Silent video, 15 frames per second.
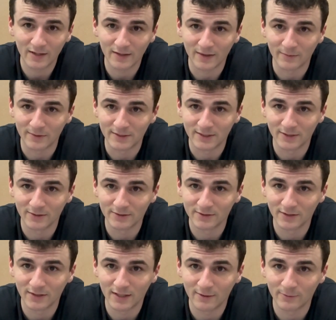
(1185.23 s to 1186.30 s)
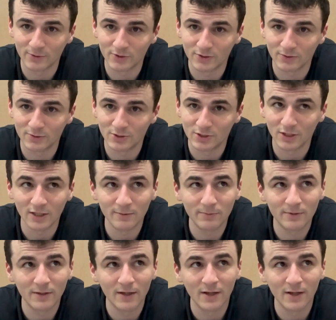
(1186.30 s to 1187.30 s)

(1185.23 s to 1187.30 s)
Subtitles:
and the materials on that were so cheap,